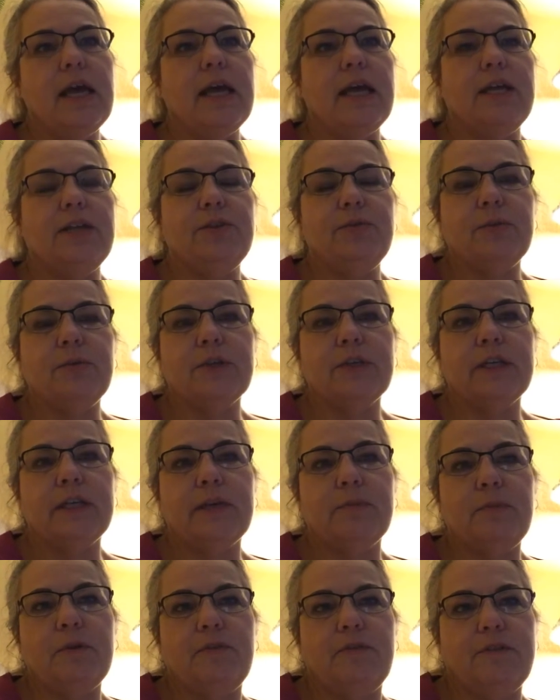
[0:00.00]
and you were going to give
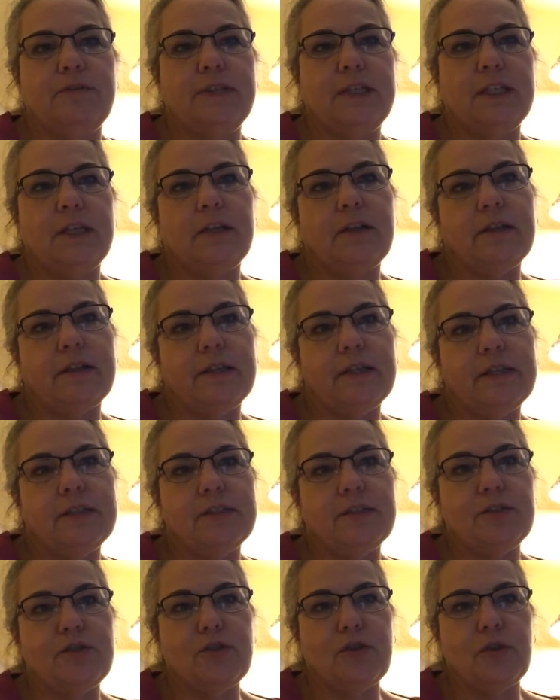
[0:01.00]
me
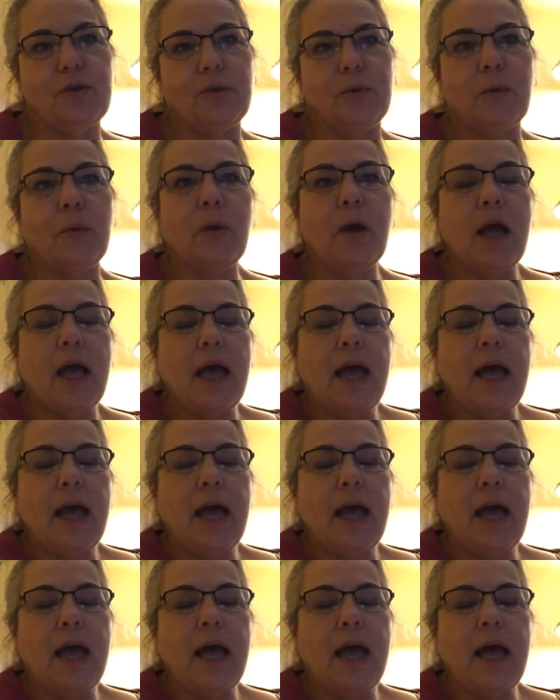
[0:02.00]
$50 to